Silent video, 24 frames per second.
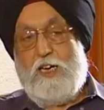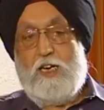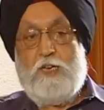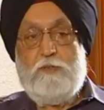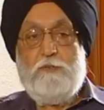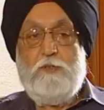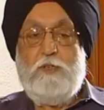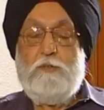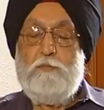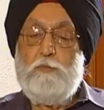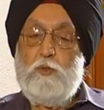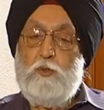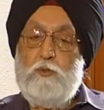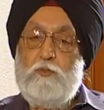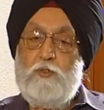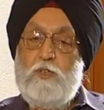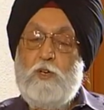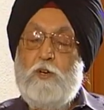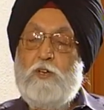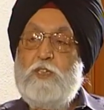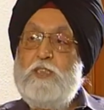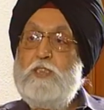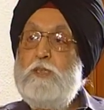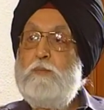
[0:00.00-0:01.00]
And we
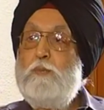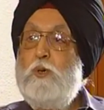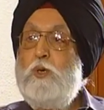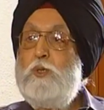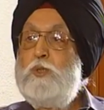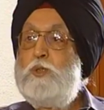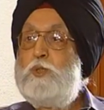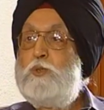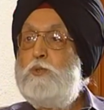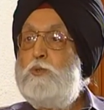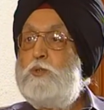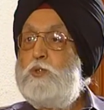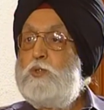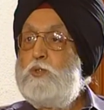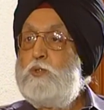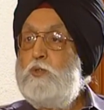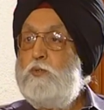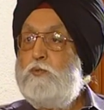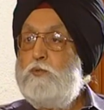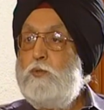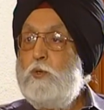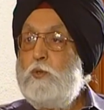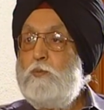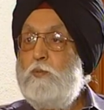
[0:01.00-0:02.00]
moved on in the monsoons
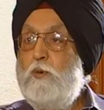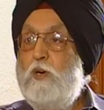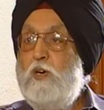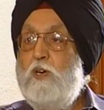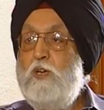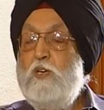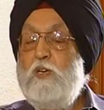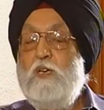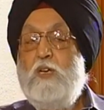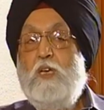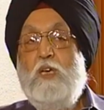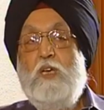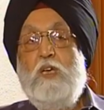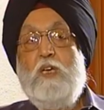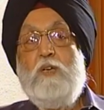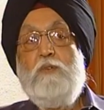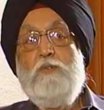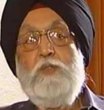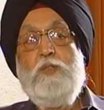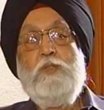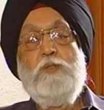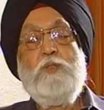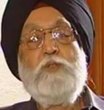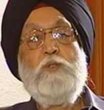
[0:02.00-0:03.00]
to football.
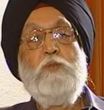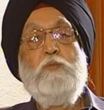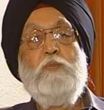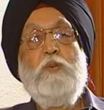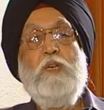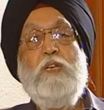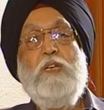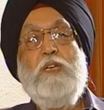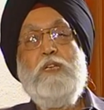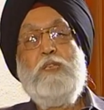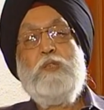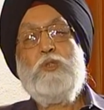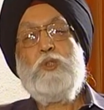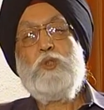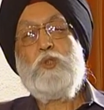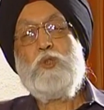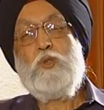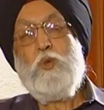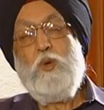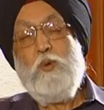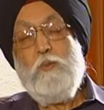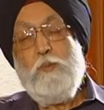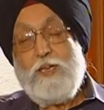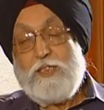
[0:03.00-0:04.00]
We used to play in
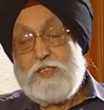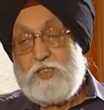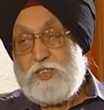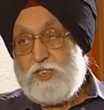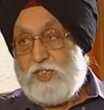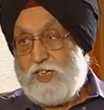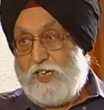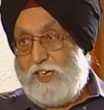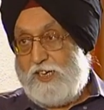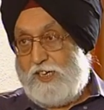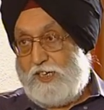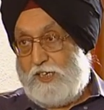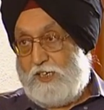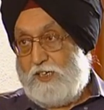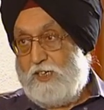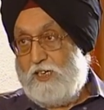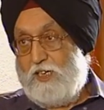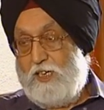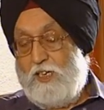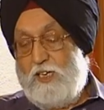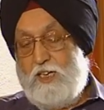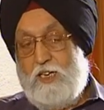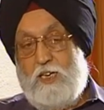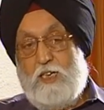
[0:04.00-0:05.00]
so much rain
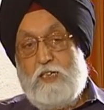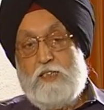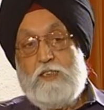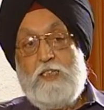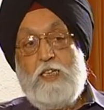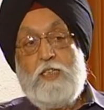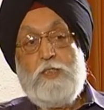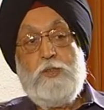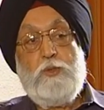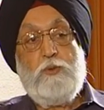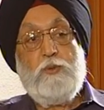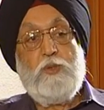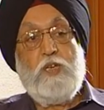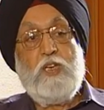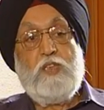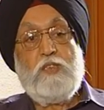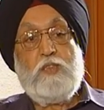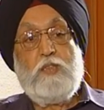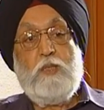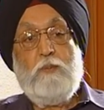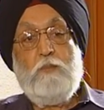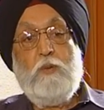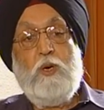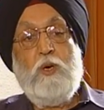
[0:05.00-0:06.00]
that you
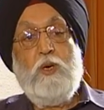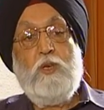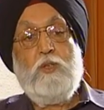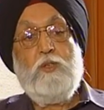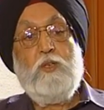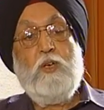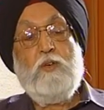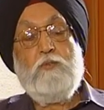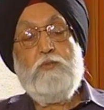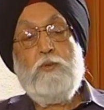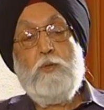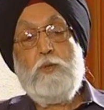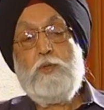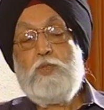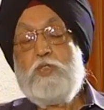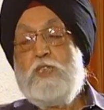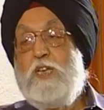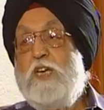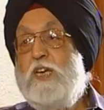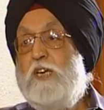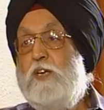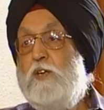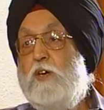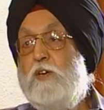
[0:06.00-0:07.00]
kick the ball, your foot
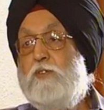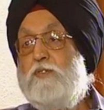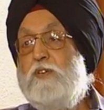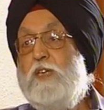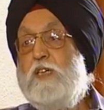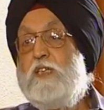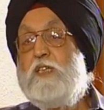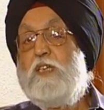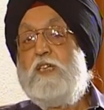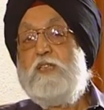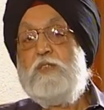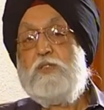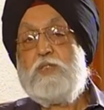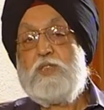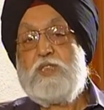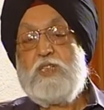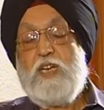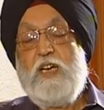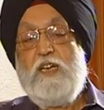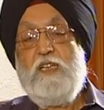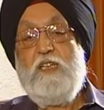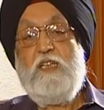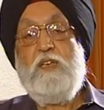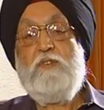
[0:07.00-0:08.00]
slid off it, and you're
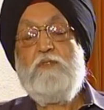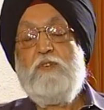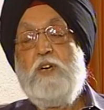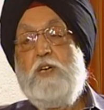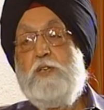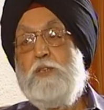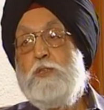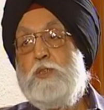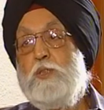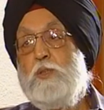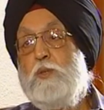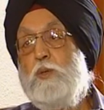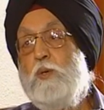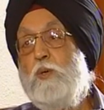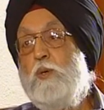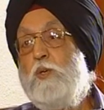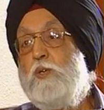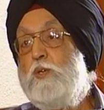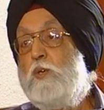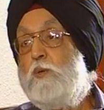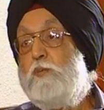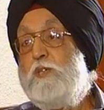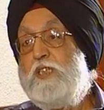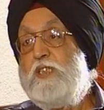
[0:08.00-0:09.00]
standing in front of the goal,
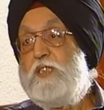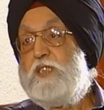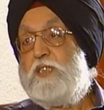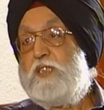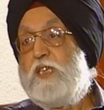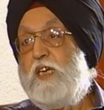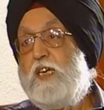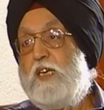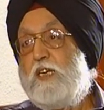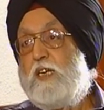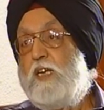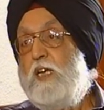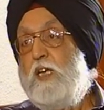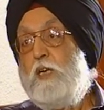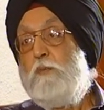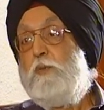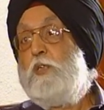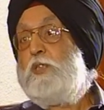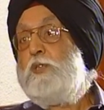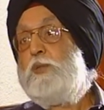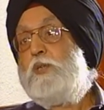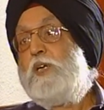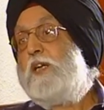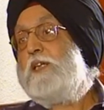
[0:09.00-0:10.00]
nobody is there,
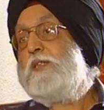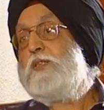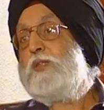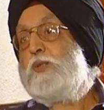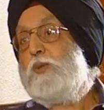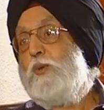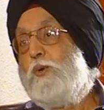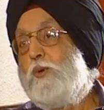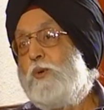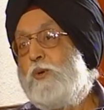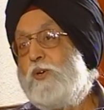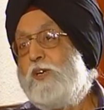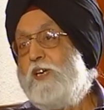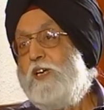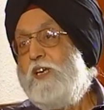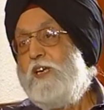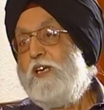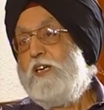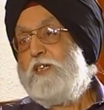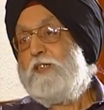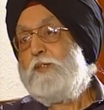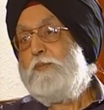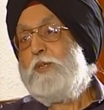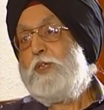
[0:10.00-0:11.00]
but you can't score
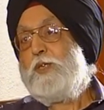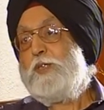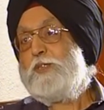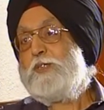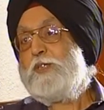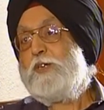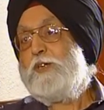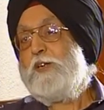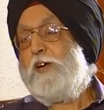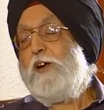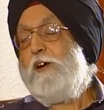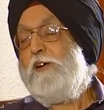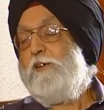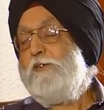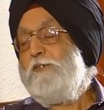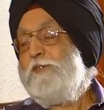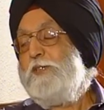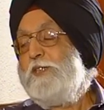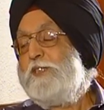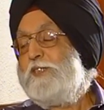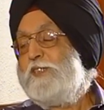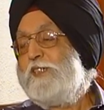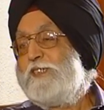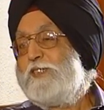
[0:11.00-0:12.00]
because the
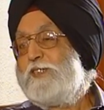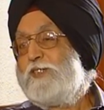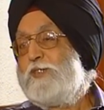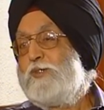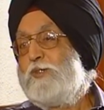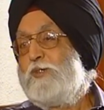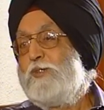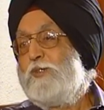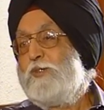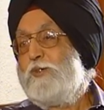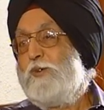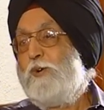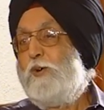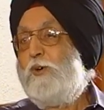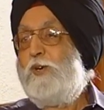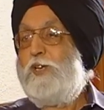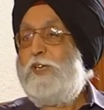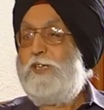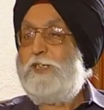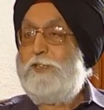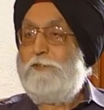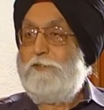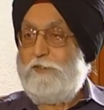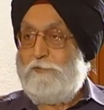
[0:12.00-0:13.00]
ground is just
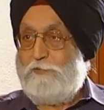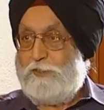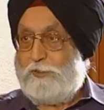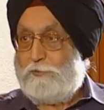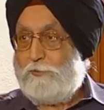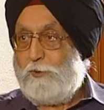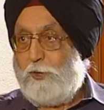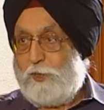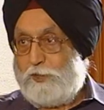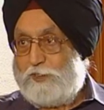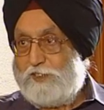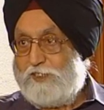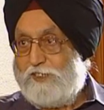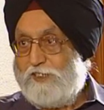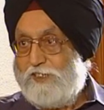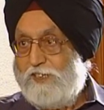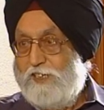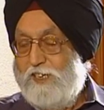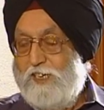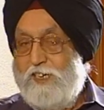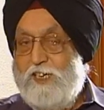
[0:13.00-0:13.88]
roaring away with water,